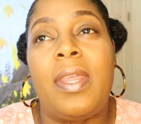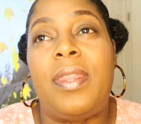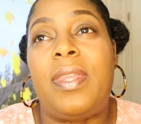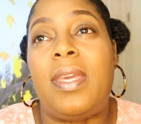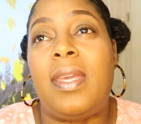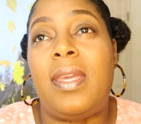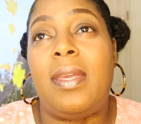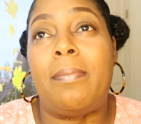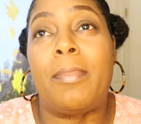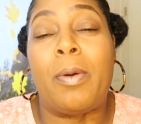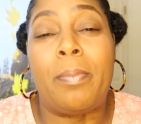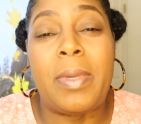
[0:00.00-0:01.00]
the
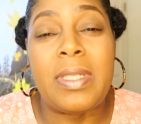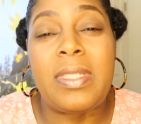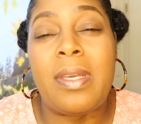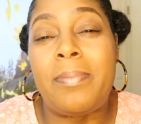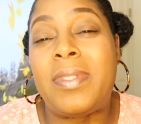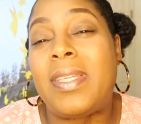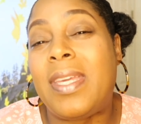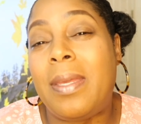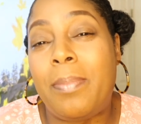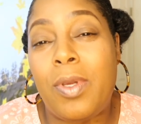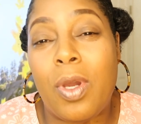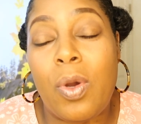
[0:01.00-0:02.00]
momentum to
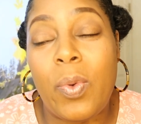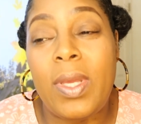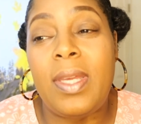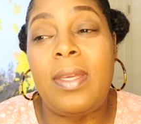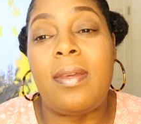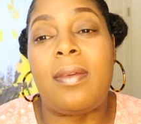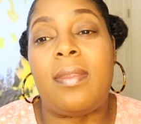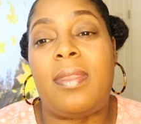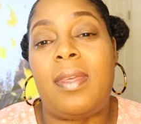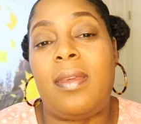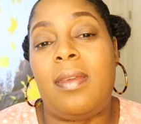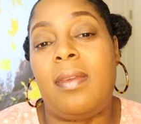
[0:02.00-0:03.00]
keep going,
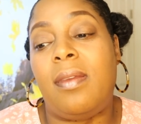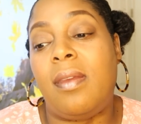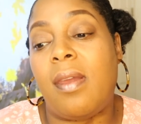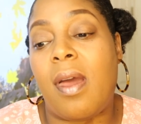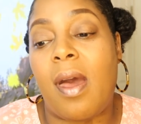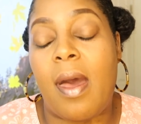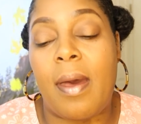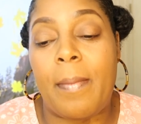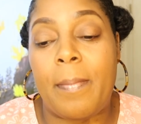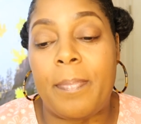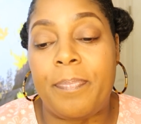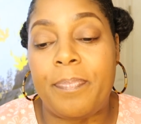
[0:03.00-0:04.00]
the
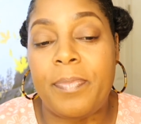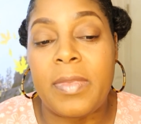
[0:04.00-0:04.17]
um,